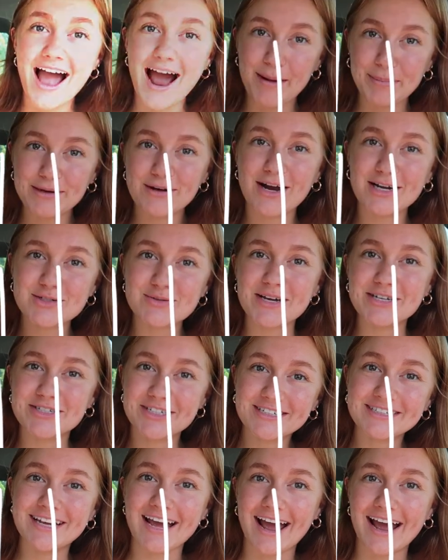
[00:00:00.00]
Happy
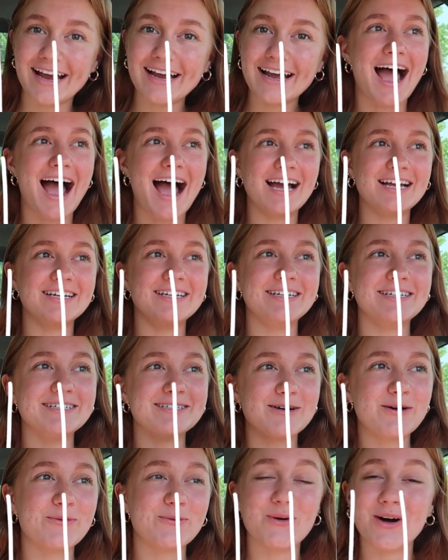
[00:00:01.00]
graduation day. I
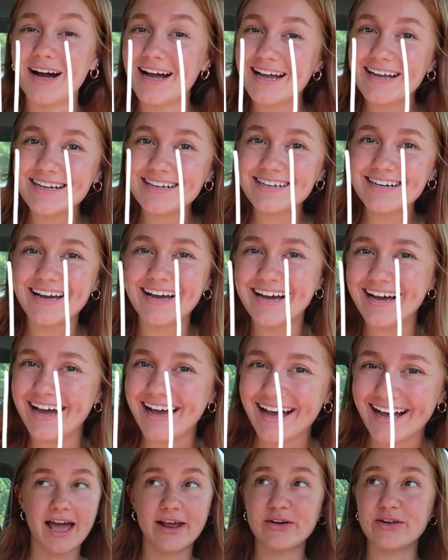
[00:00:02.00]

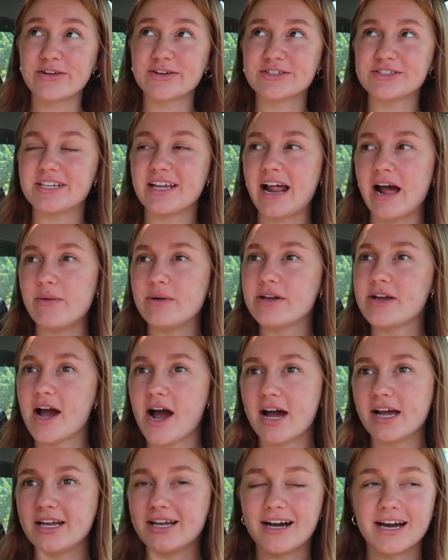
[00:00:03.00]
don't understand how we
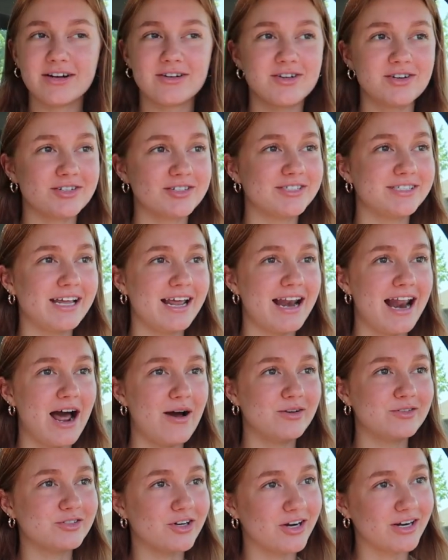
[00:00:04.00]
got here. I don't understand
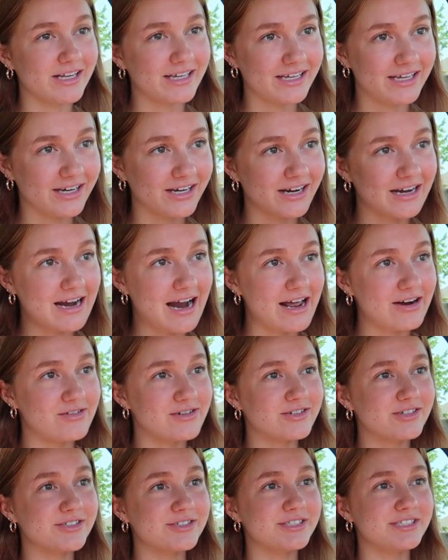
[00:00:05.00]
how it's already here. I
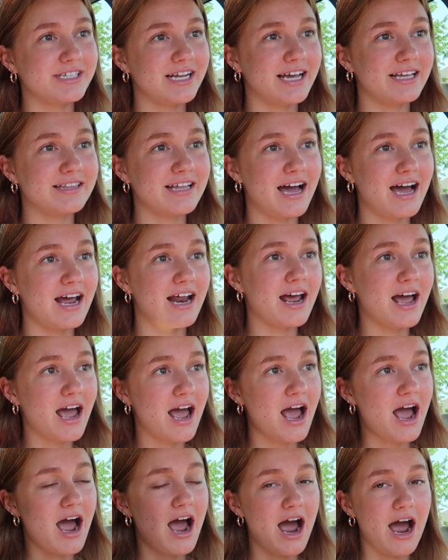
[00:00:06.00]
don't understand that
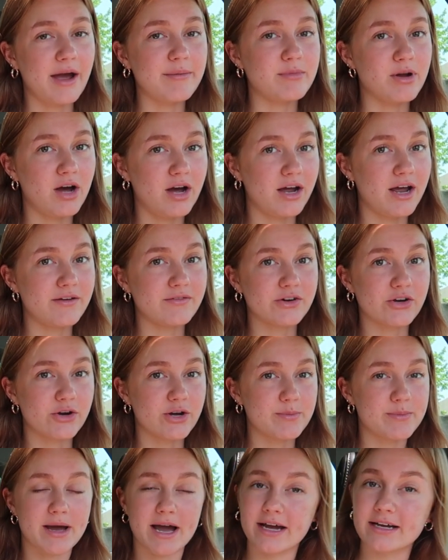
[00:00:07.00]
I'm not ever
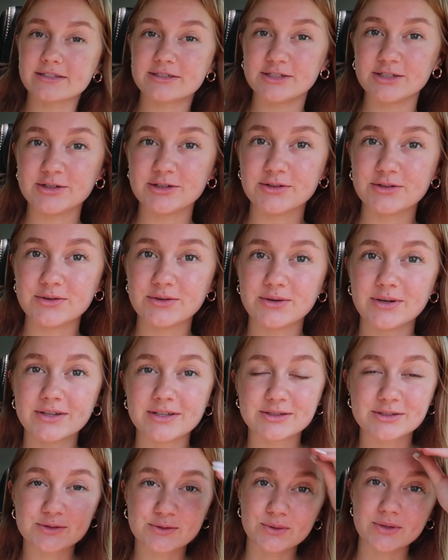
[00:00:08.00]
going back to
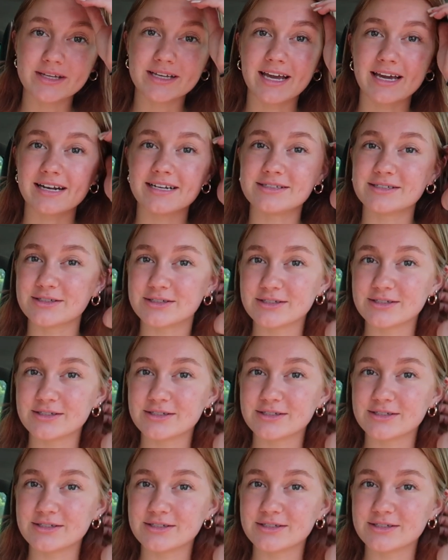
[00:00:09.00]
school again as a